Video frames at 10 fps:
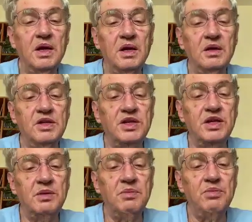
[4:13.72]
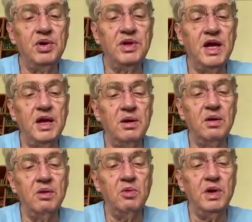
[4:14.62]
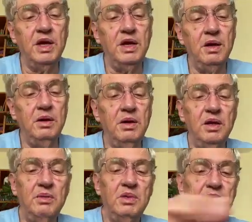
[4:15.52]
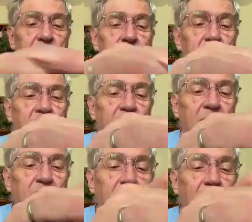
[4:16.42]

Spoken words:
And I'll just put that out of the way here in the material clip.